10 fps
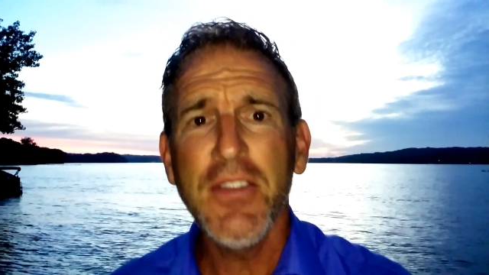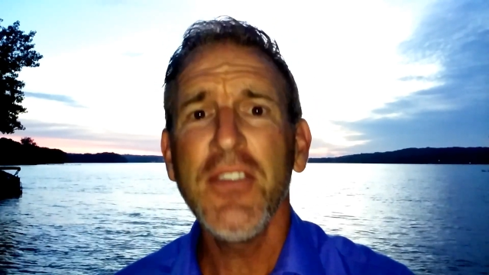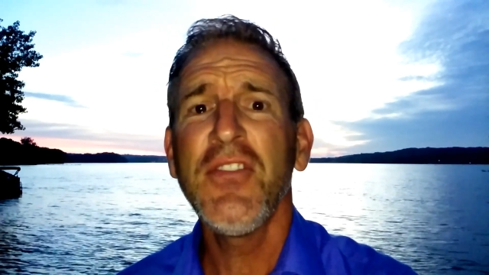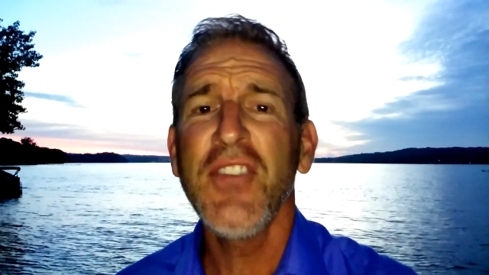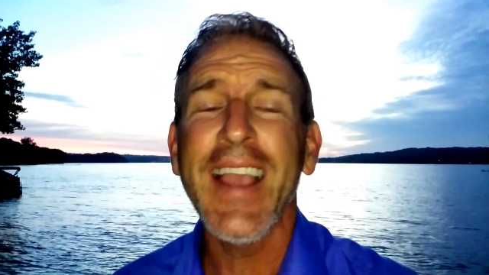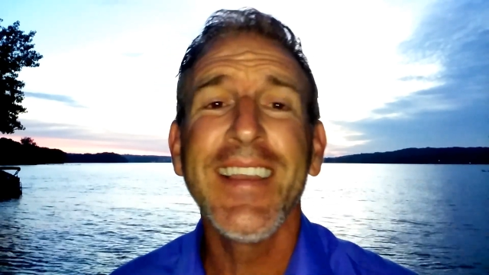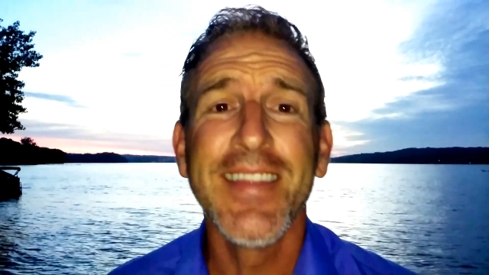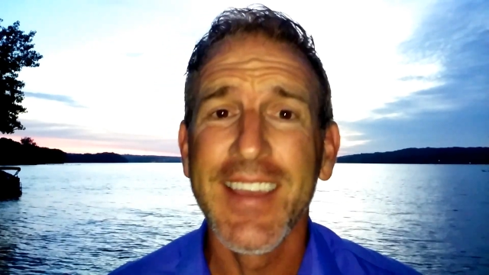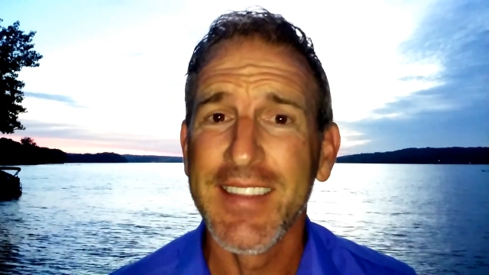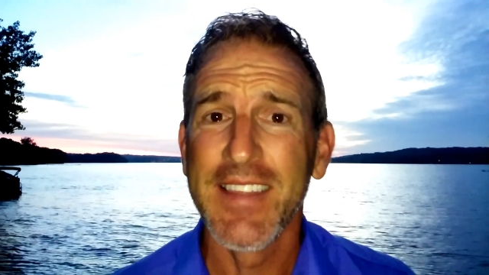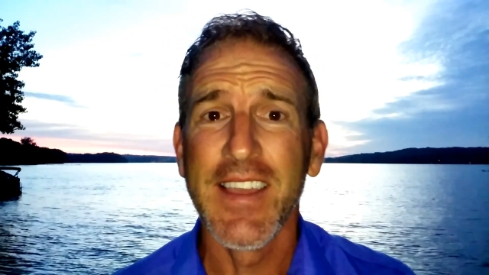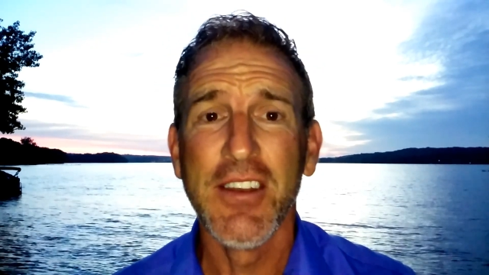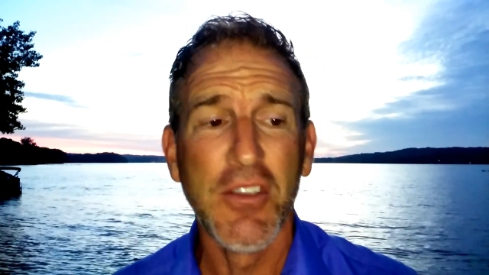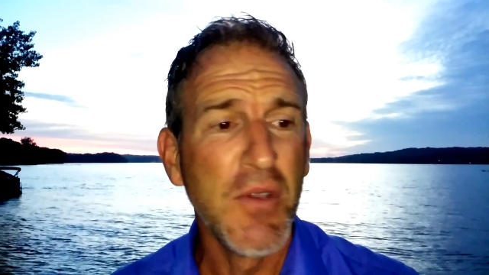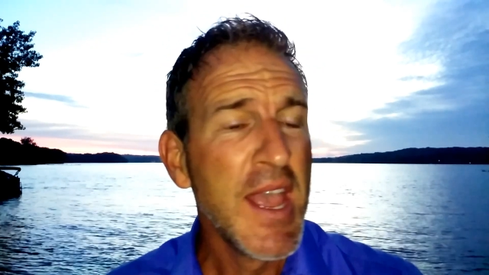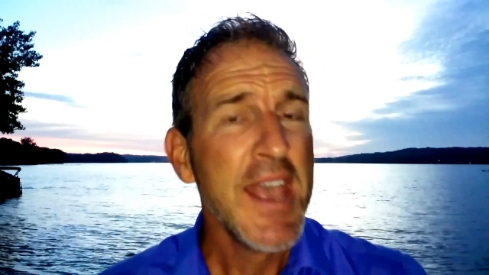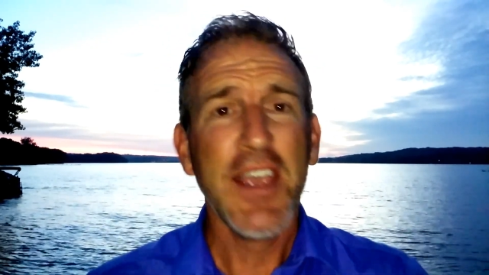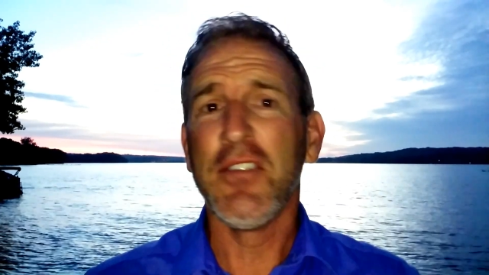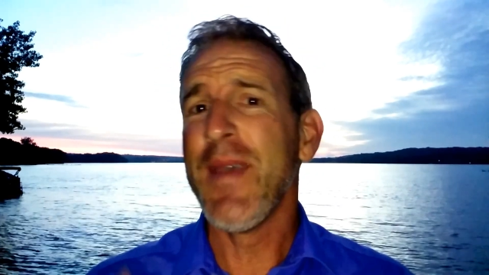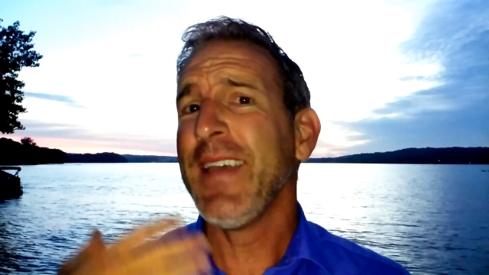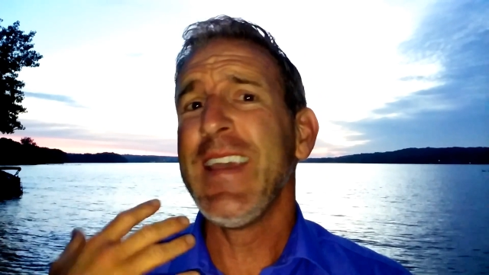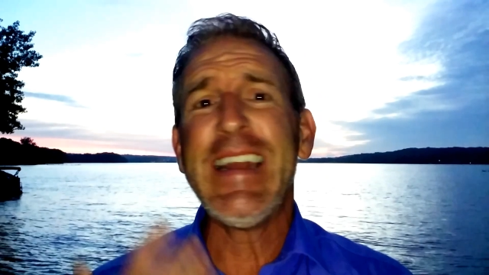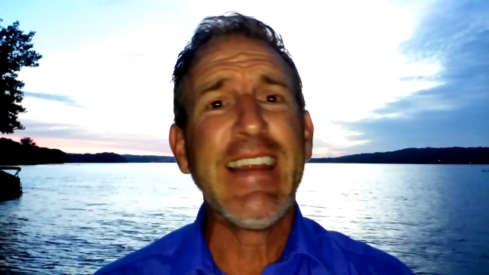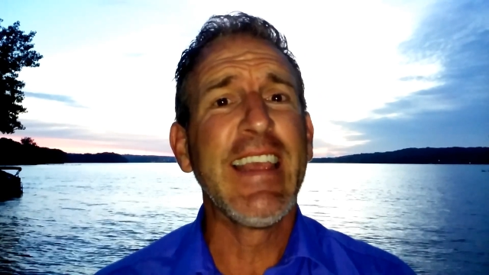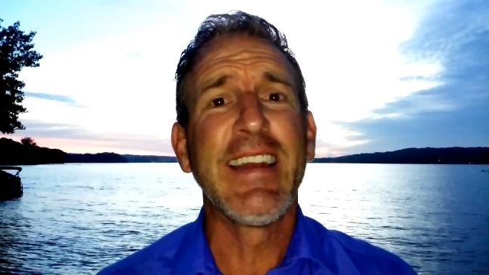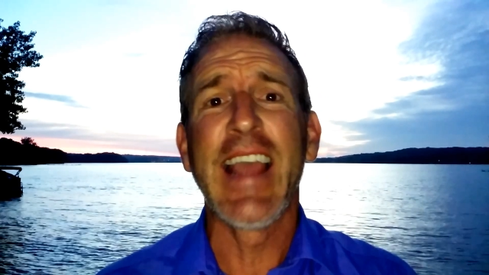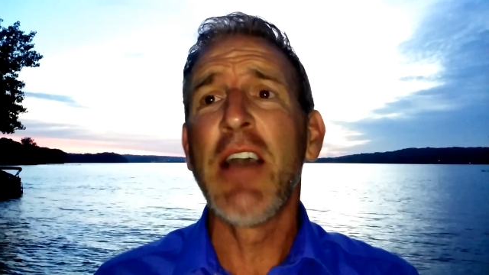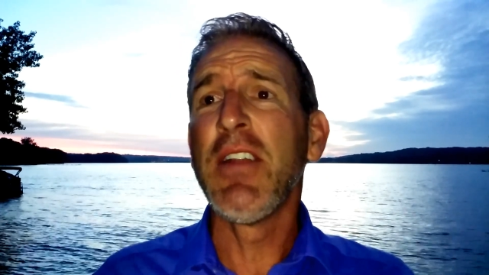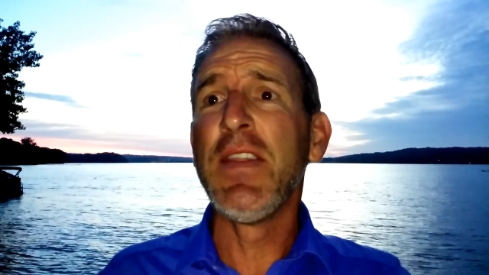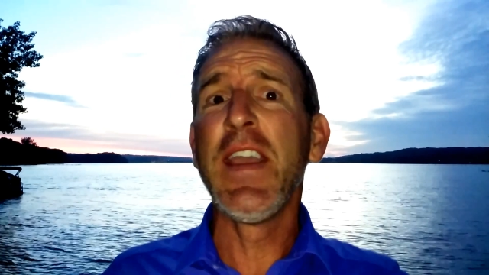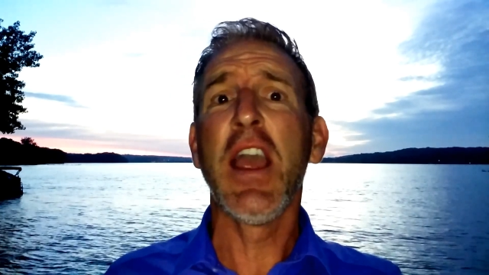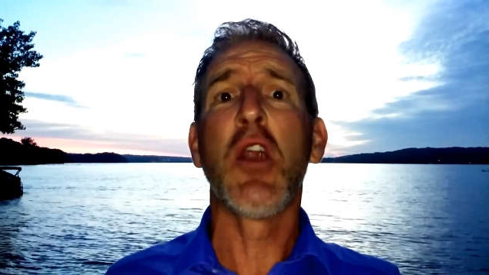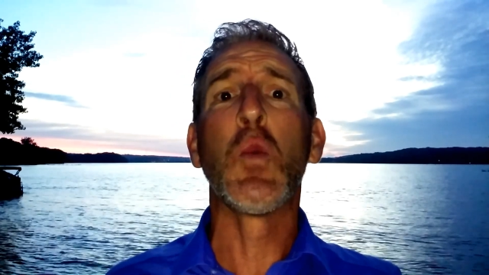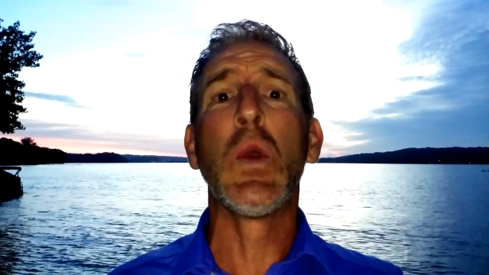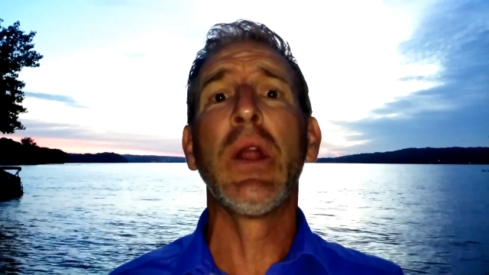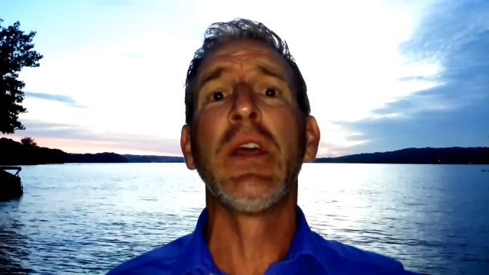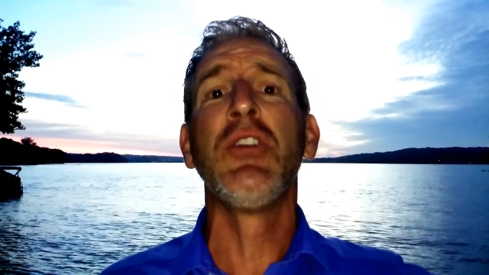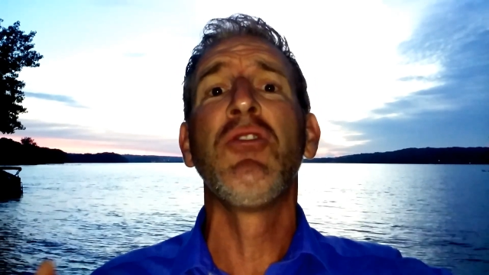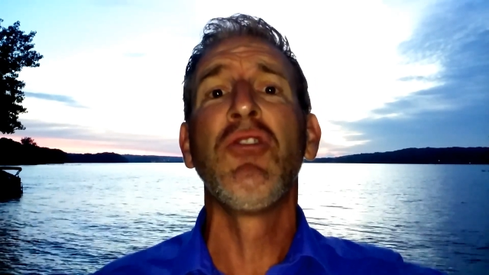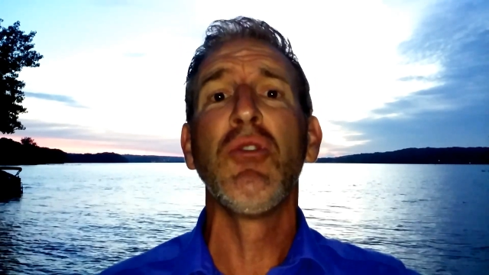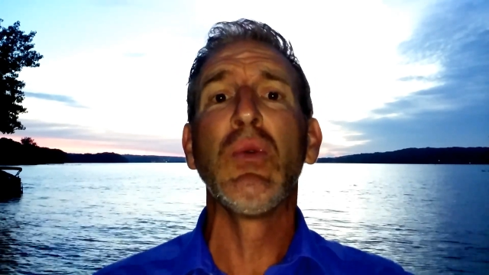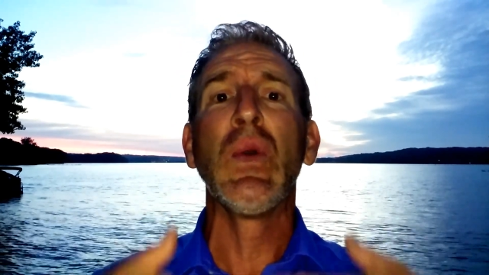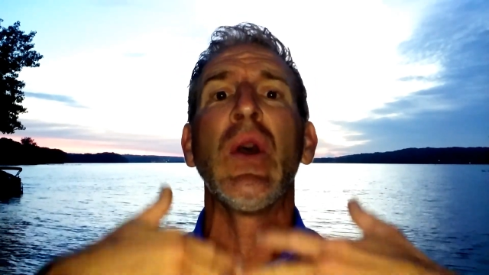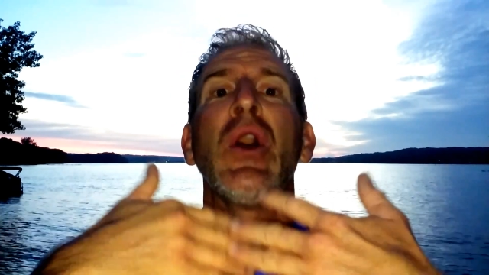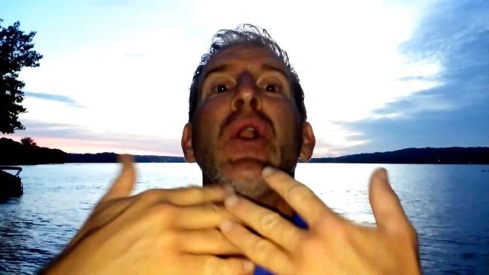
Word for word: The second thing that they do is, man, they dig down and they are willing to